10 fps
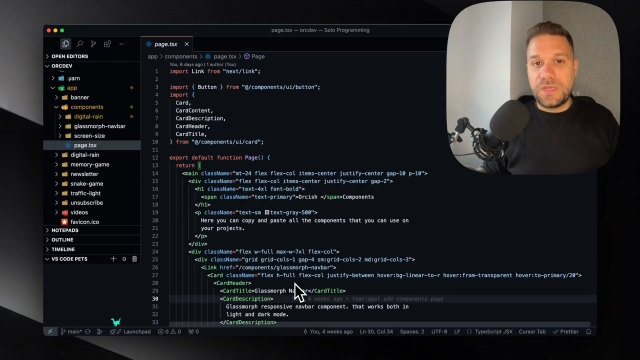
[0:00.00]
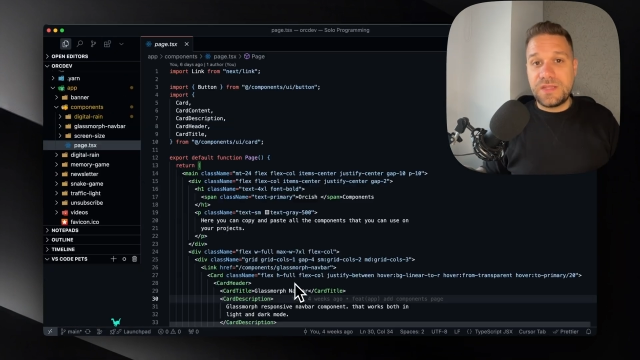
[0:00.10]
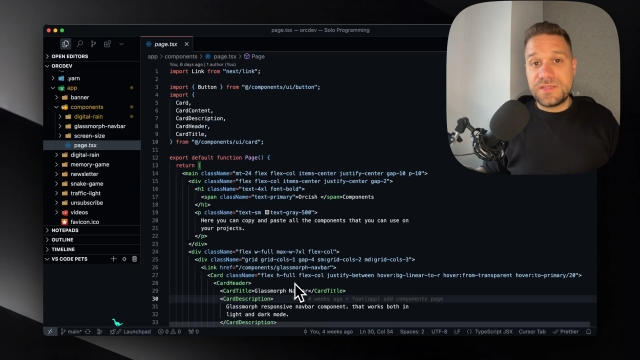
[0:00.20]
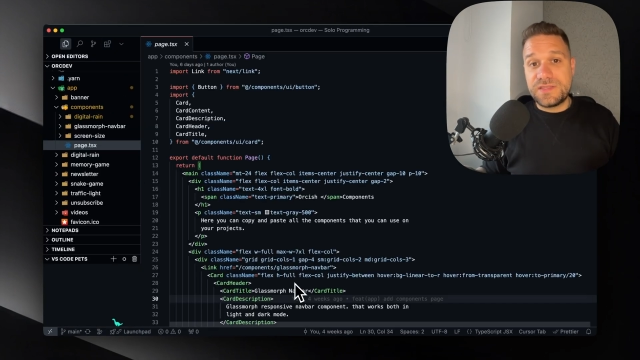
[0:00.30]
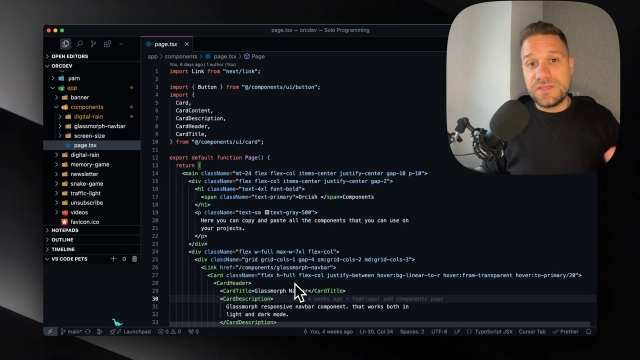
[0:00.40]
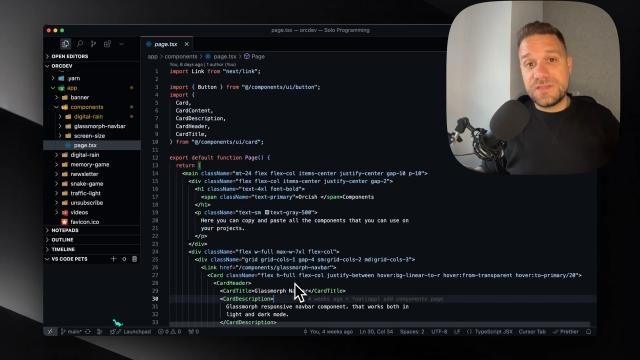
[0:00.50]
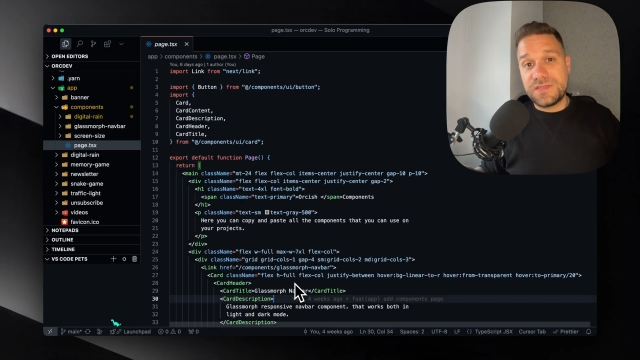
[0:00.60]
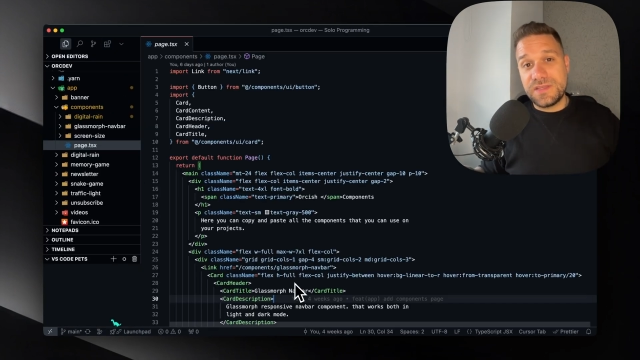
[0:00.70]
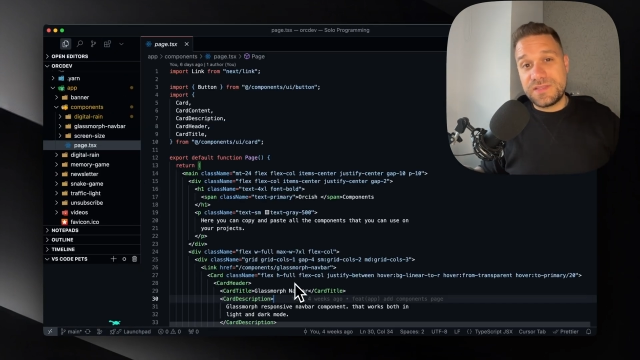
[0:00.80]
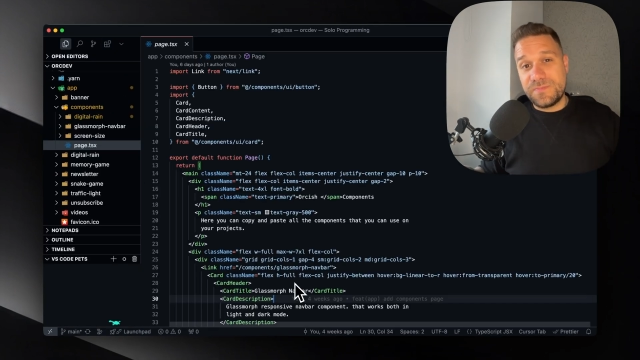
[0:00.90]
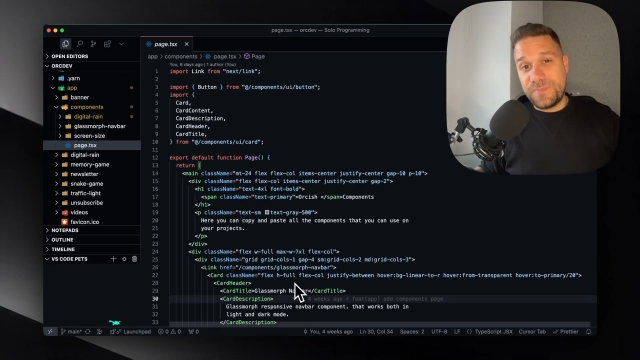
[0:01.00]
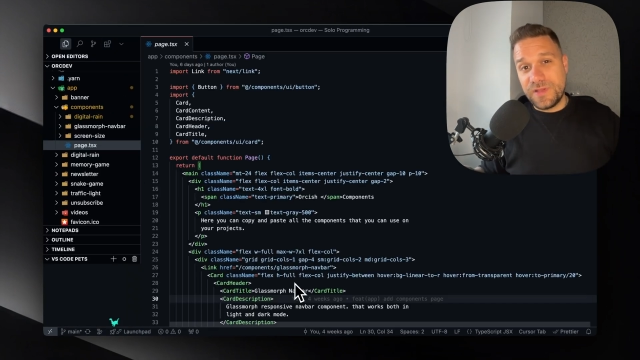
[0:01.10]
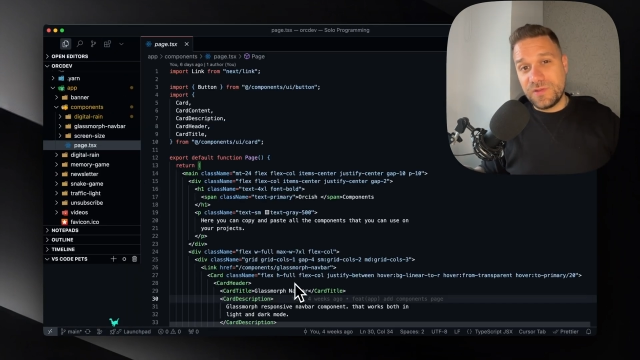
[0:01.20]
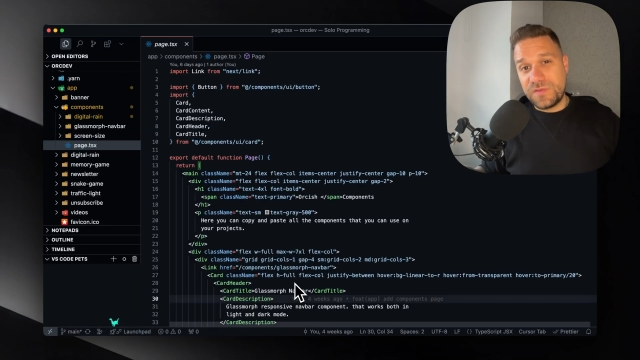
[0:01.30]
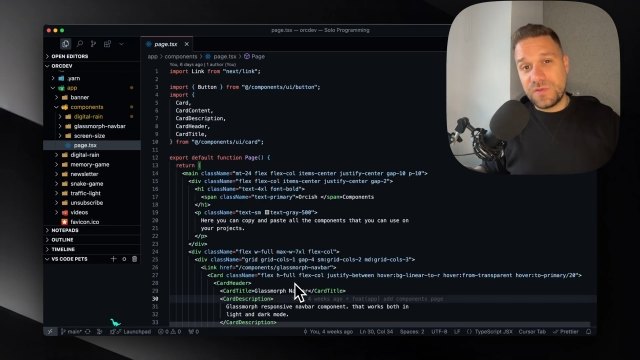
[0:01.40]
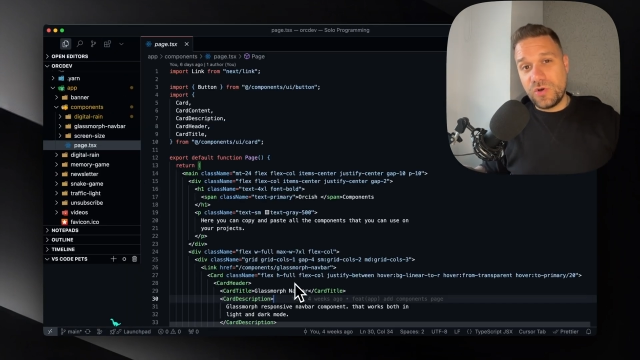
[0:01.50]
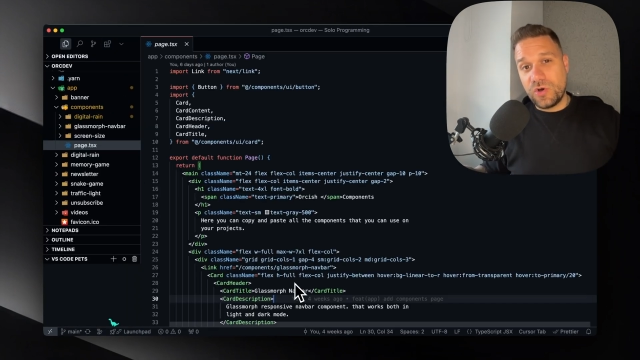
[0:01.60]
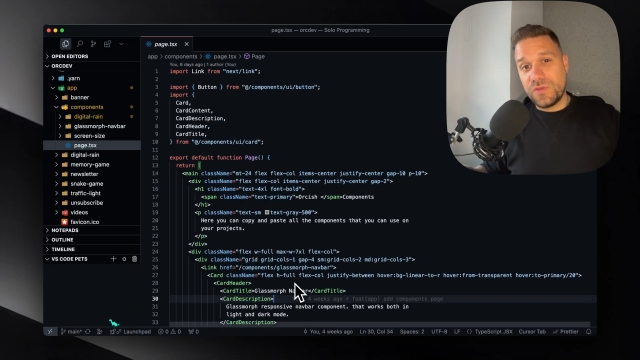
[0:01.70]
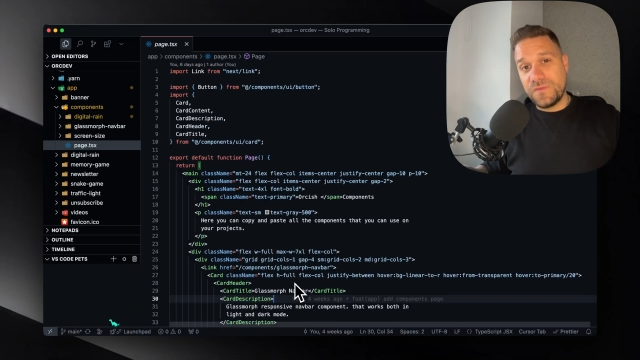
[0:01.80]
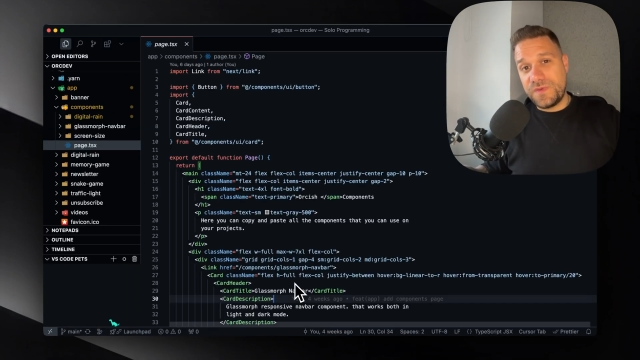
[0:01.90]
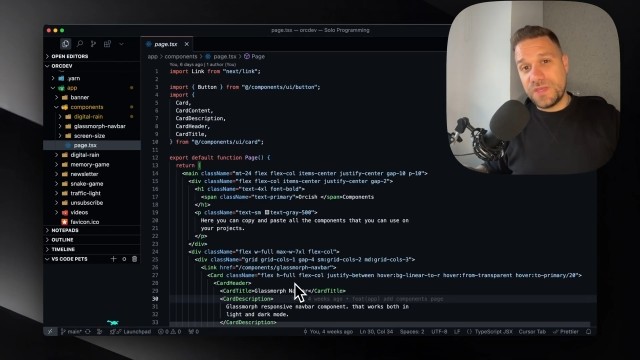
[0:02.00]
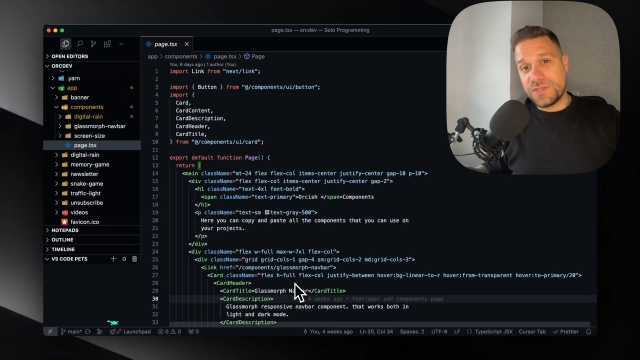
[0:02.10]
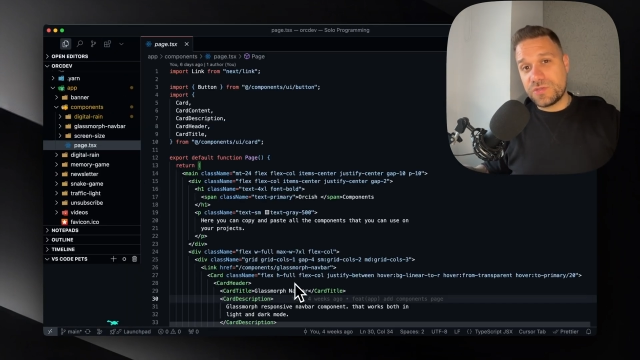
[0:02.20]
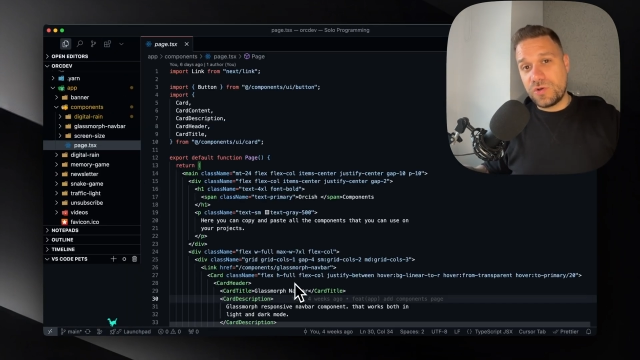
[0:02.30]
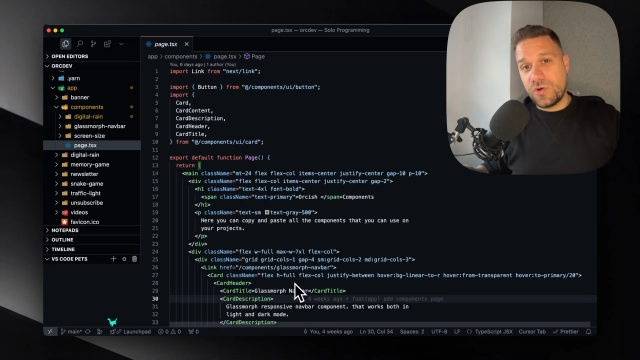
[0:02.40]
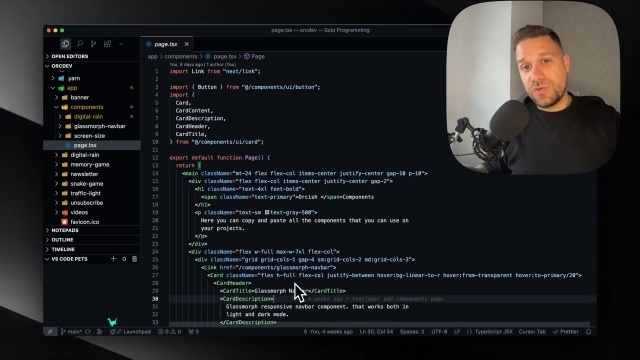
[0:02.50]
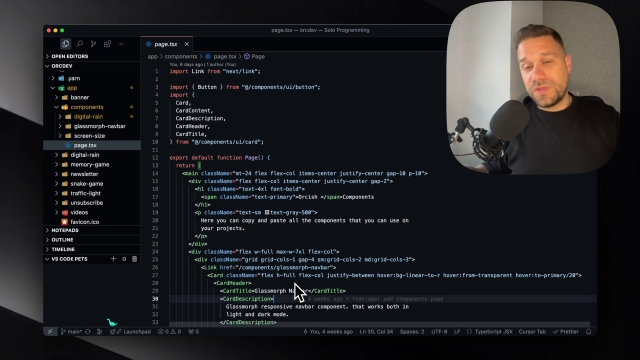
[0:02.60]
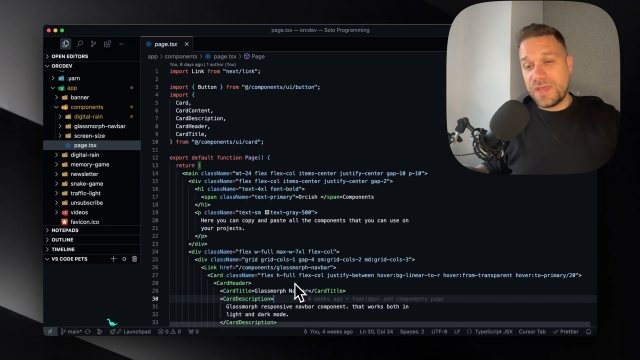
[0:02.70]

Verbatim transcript: And since it's built on V S Code,